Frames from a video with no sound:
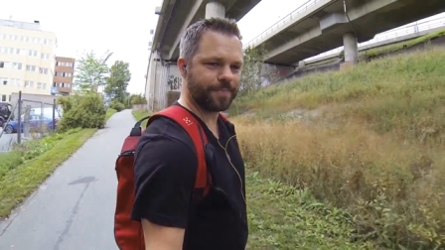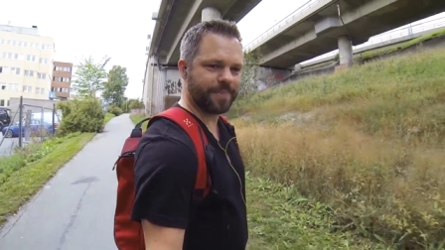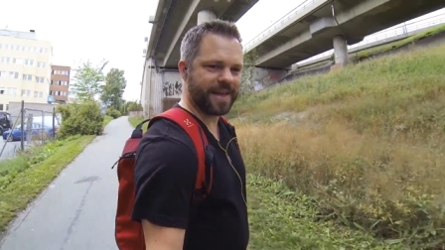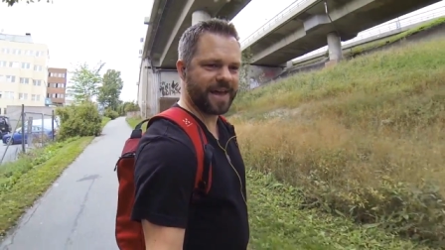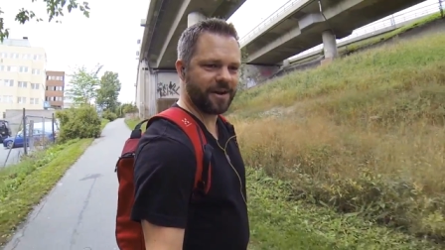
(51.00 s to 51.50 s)

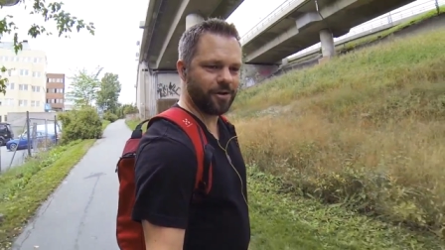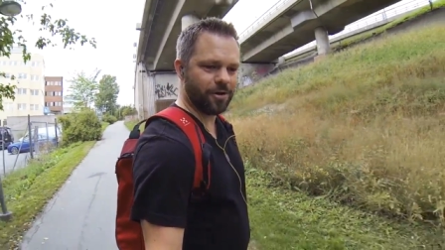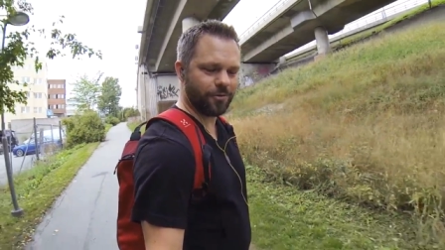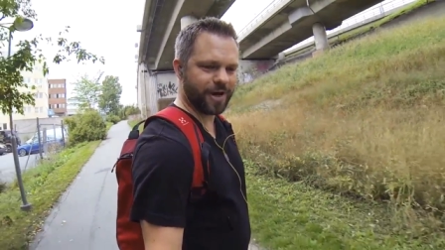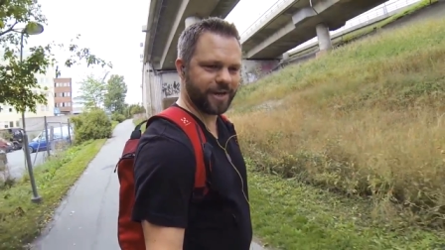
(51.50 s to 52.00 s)
that
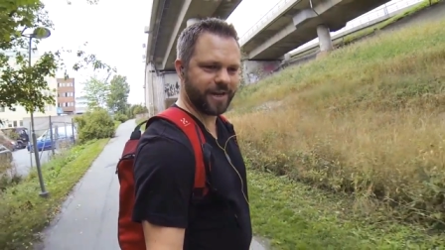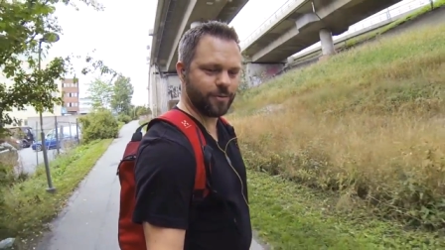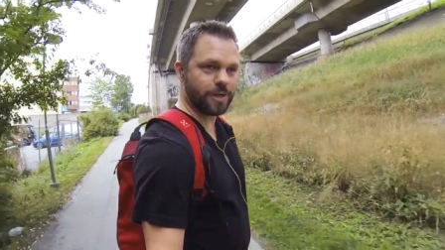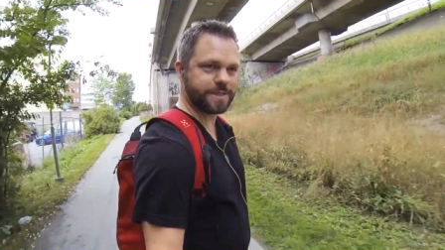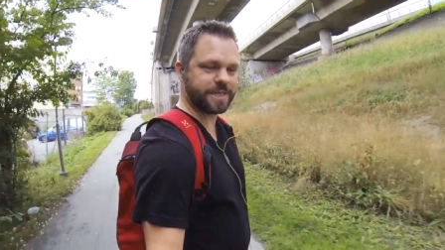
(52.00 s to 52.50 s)
already
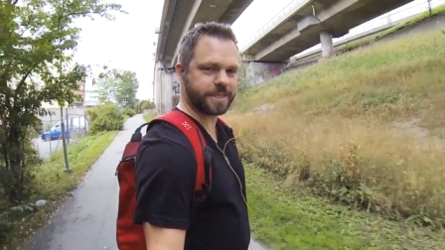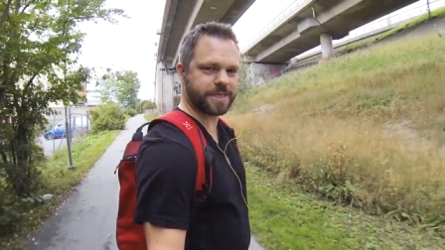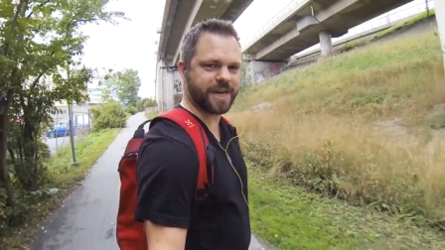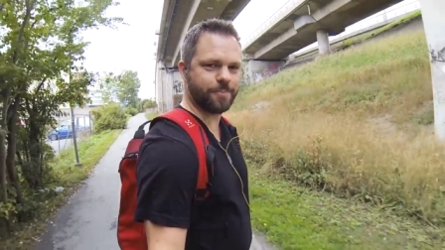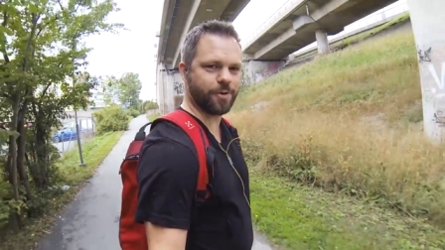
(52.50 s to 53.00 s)
was at the
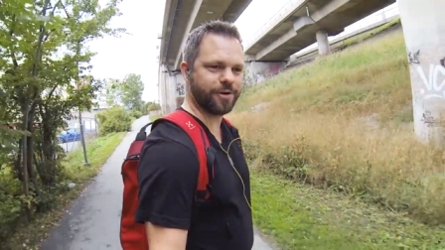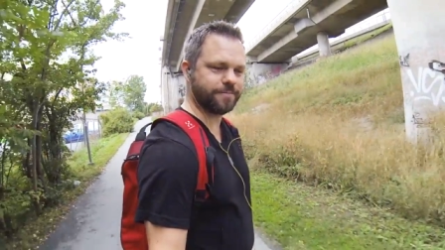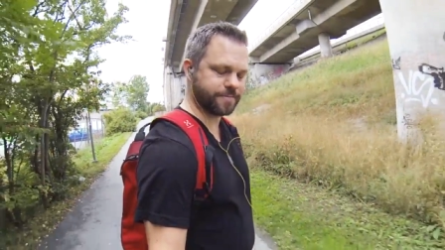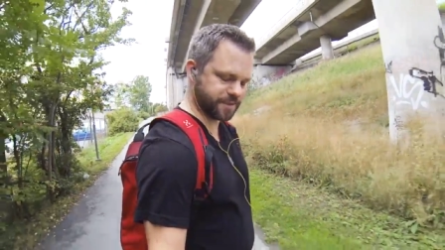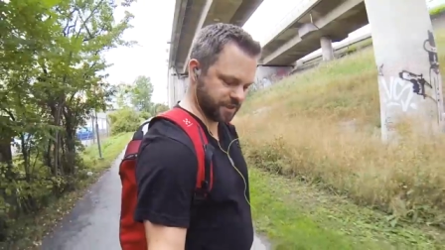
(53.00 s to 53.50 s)

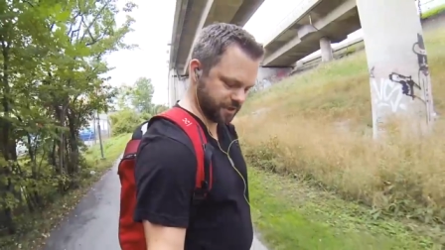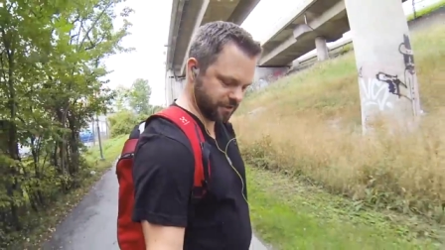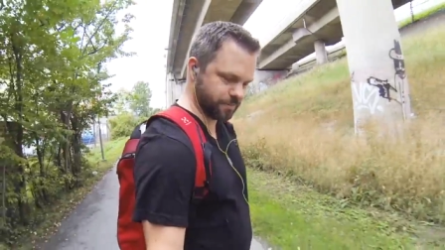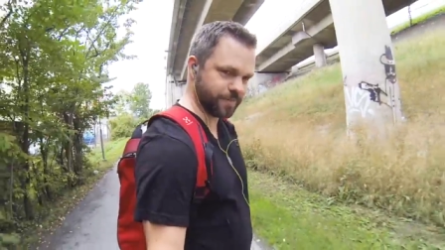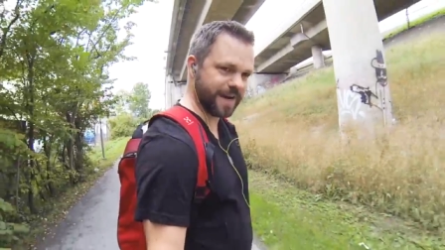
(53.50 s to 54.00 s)
skateboard.
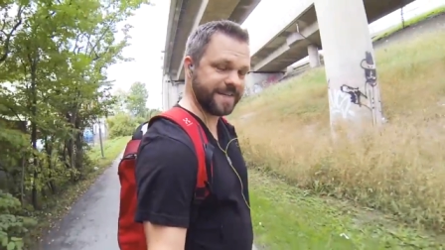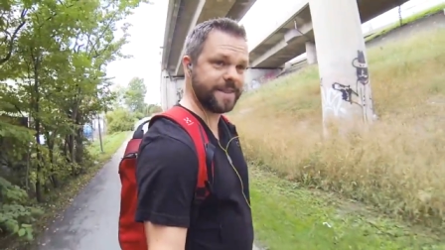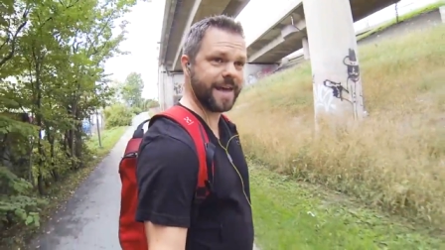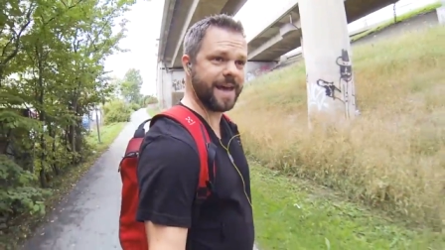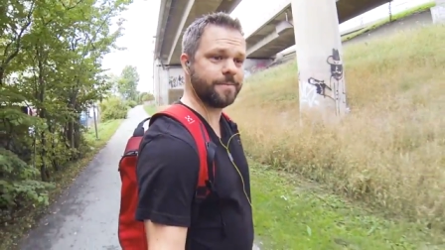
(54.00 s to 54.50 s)
So I did
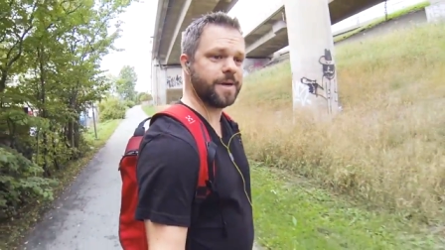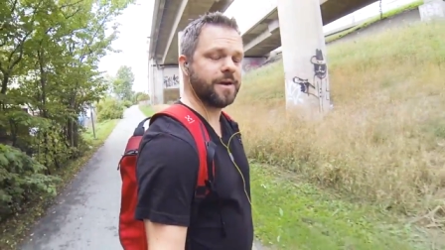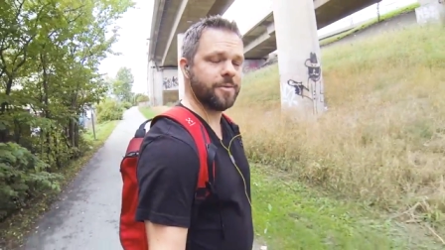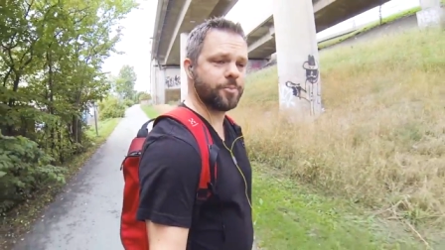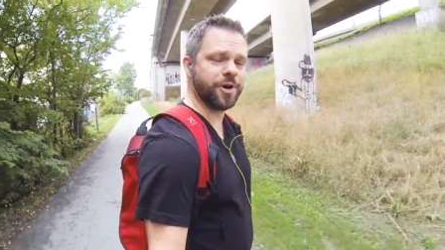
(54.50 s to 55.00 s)
that,
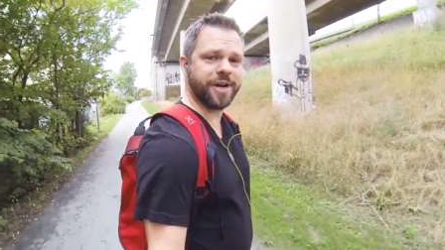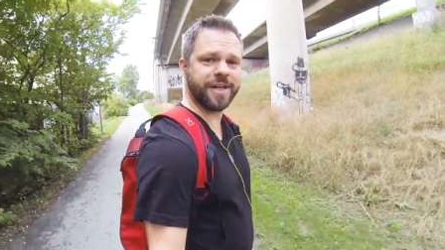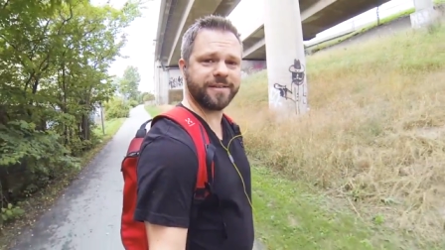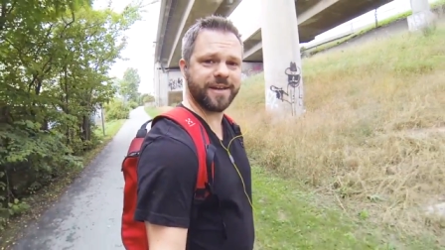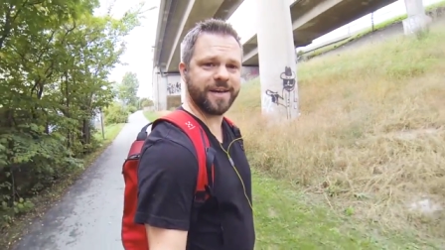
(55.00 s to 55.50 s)
printed
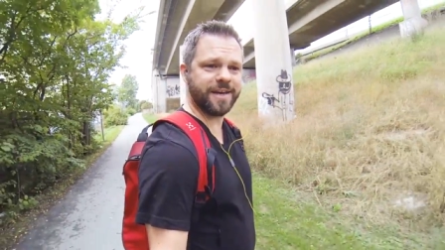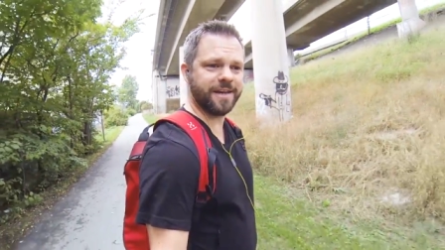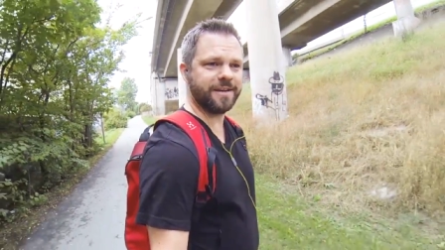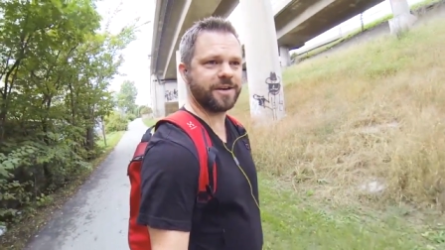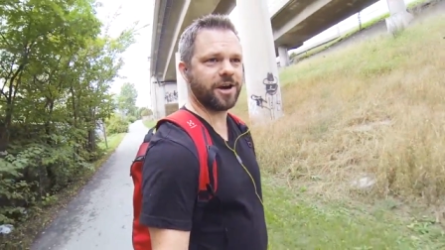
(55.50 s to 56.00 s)
it
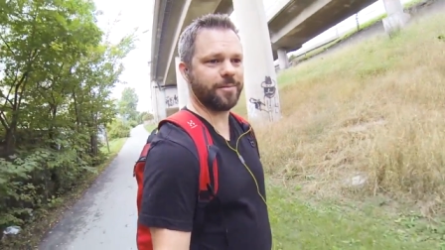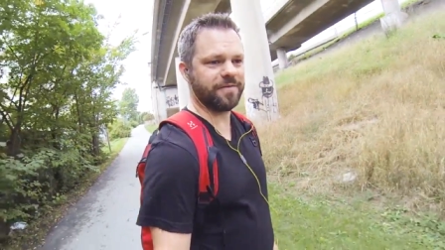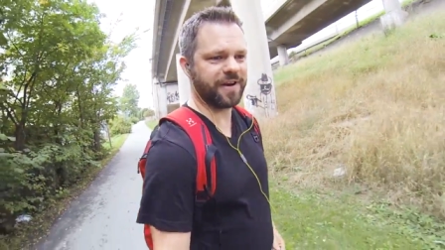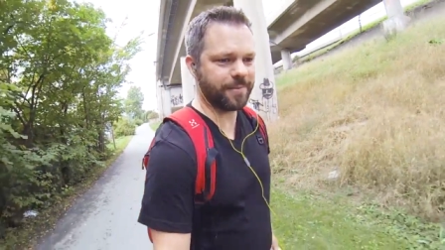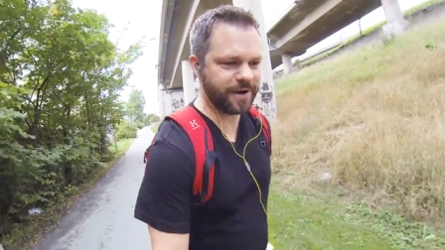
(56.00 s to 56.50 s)
in carbon
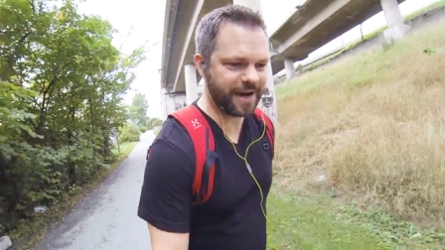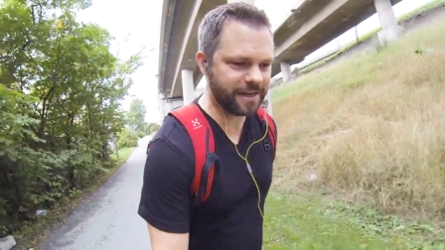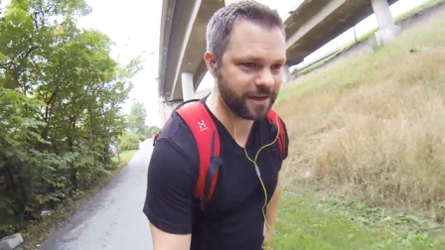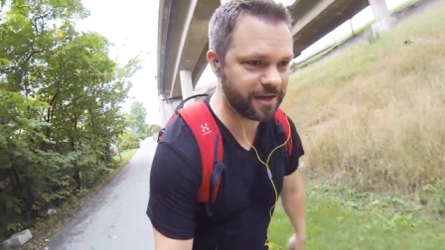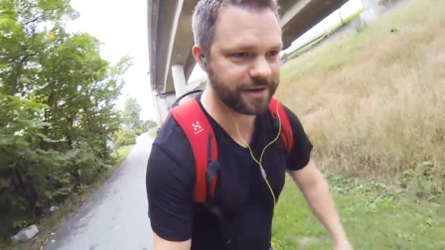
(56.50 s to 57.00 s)
fiber
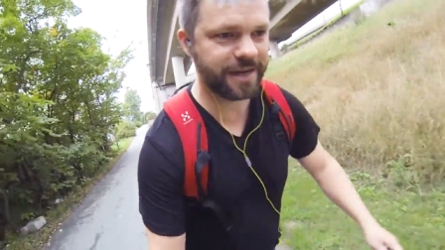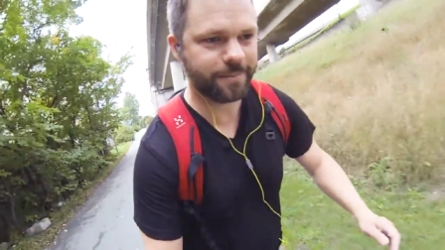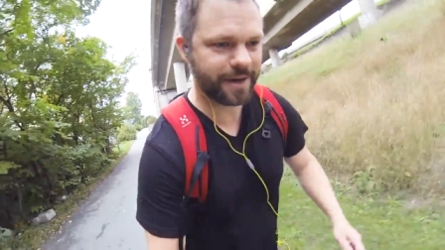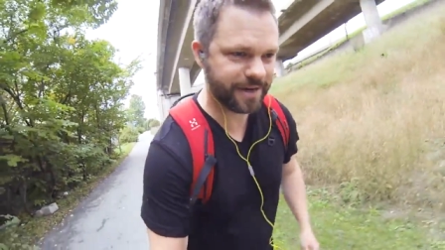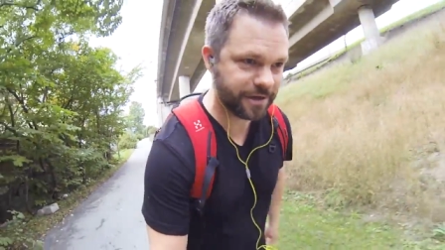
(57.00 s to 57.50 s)
nylon in
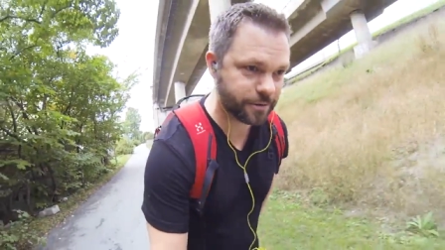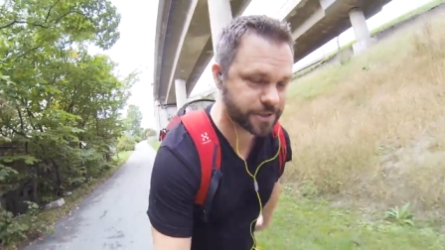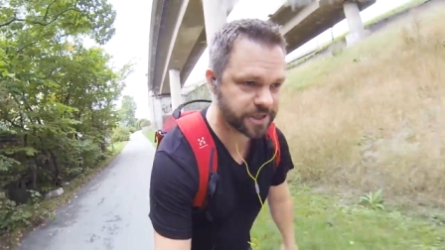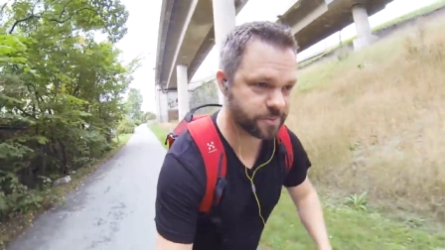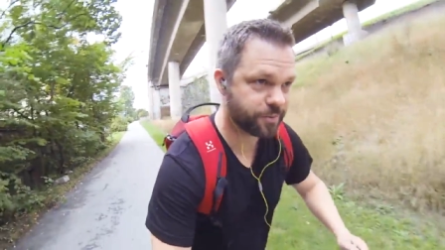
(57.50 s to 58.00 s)
my new
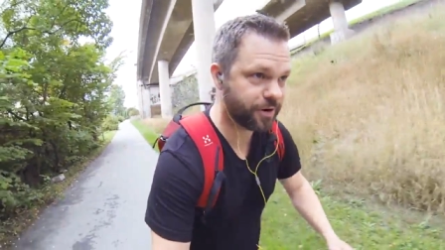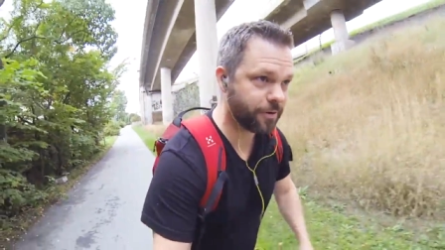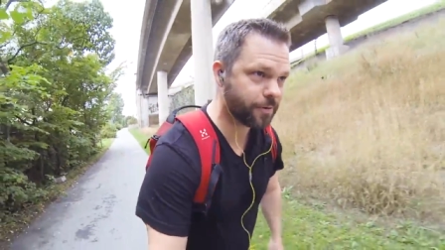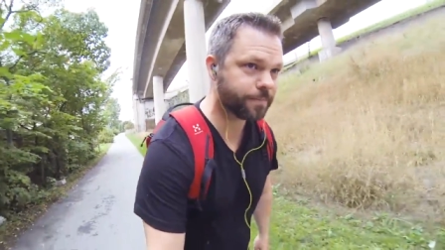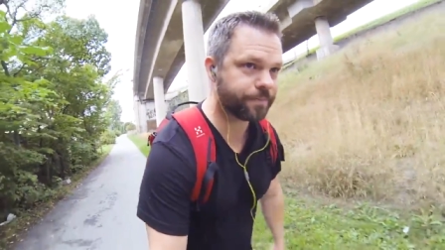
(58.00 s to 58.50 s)
6
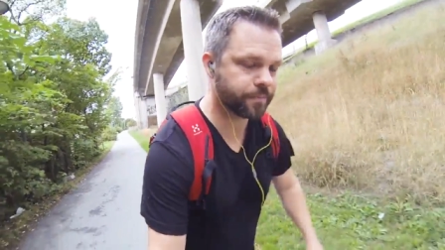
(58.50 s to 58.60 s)
Pro.